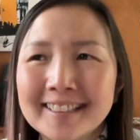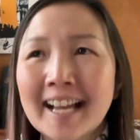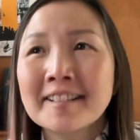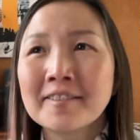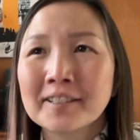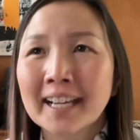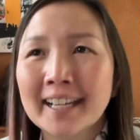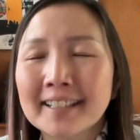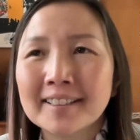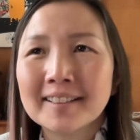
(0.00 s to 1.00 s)
That's
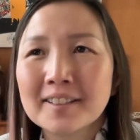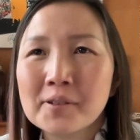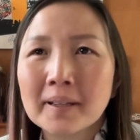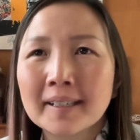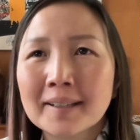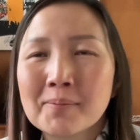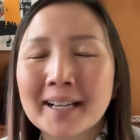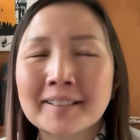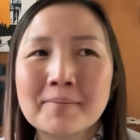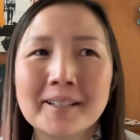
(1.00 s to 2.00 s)
okay. You can get
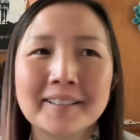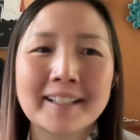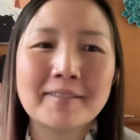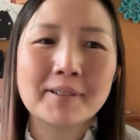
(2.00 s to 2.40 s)
back to me on that